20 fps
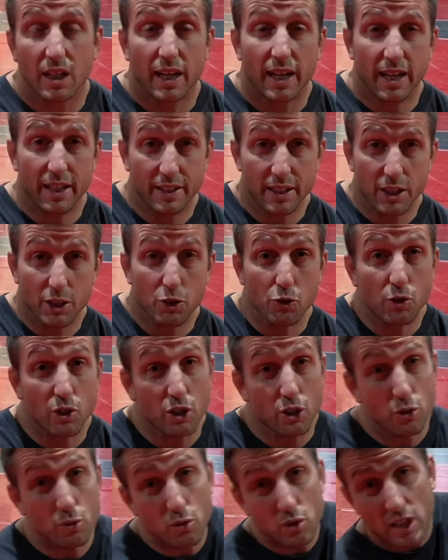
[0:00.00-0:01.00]
And then you can
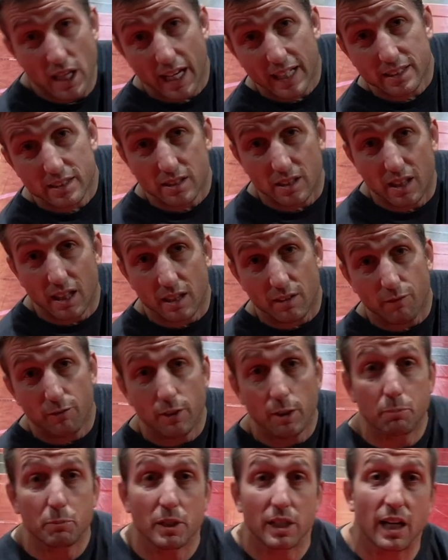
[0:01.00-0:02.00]
use that to kind of
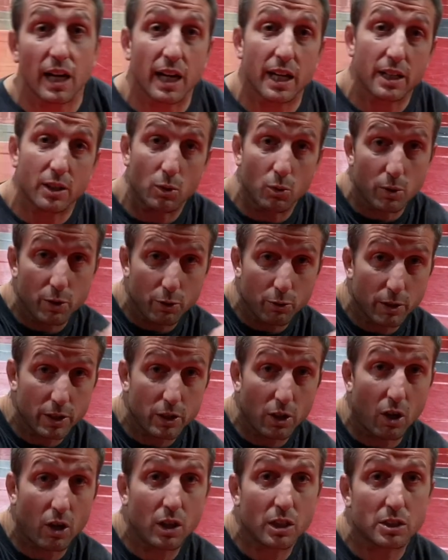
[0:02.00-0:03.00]
flip the guy, go into a
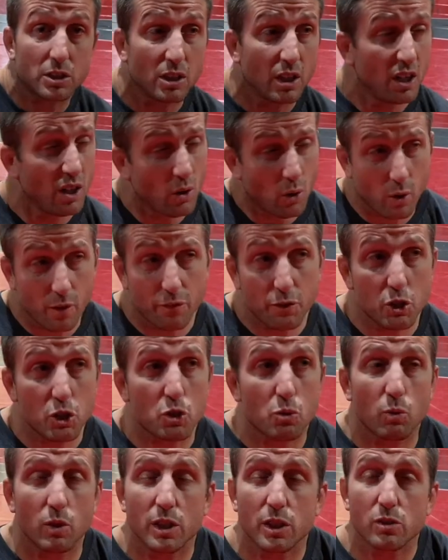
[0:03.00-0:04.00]
Darce, or if you
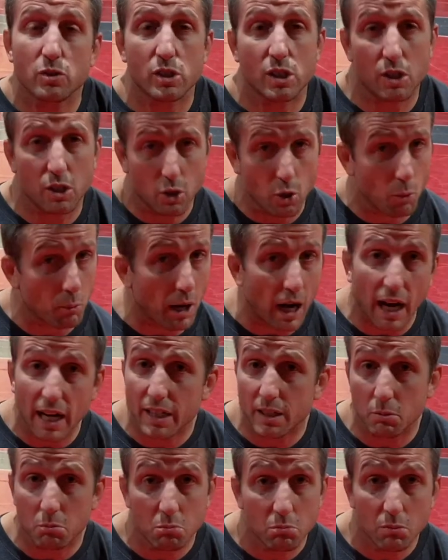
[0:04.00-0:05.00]
just want to use it to go behind
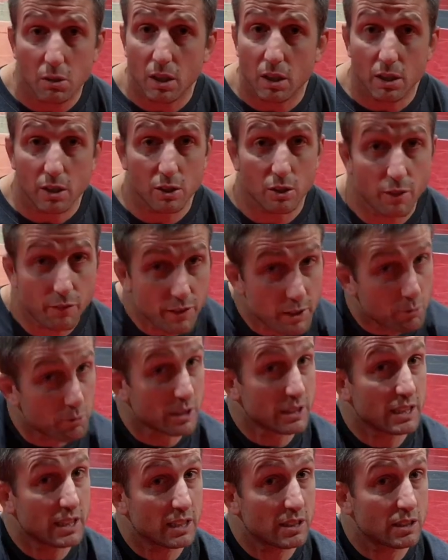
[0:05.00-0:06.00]
him. You know, if he
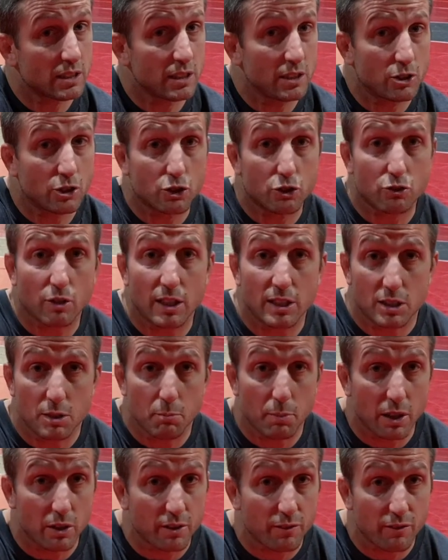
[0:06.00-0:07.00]
resists and just tries to
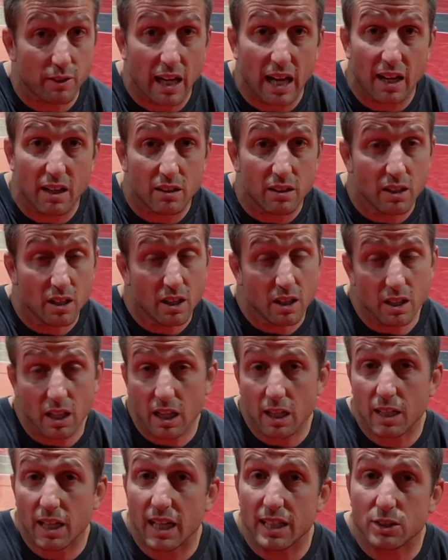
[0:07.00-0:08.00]
belly flat. A lot
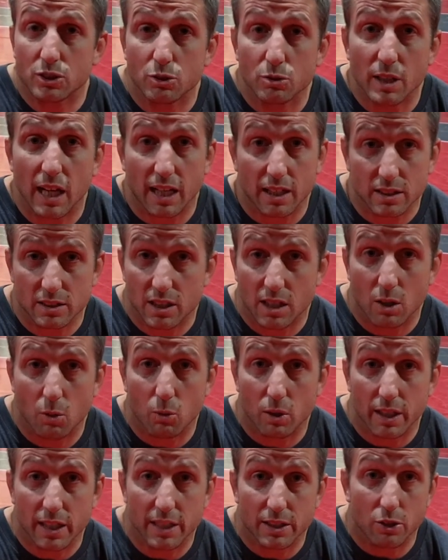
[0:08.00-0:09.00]
of guys do that because they don't
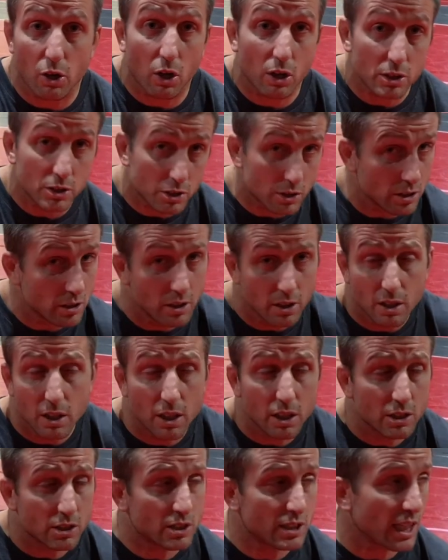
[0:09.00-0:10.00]
want to get darced.
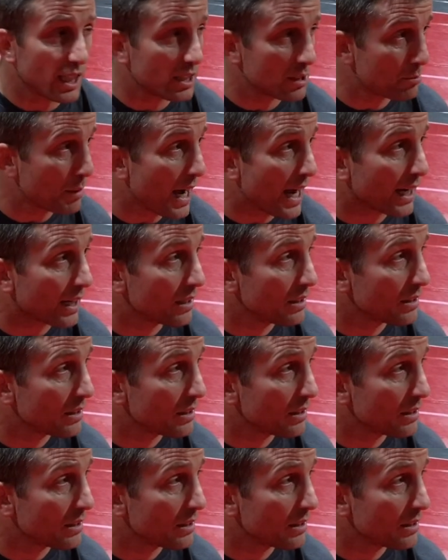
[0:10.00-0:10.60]
Just take his back.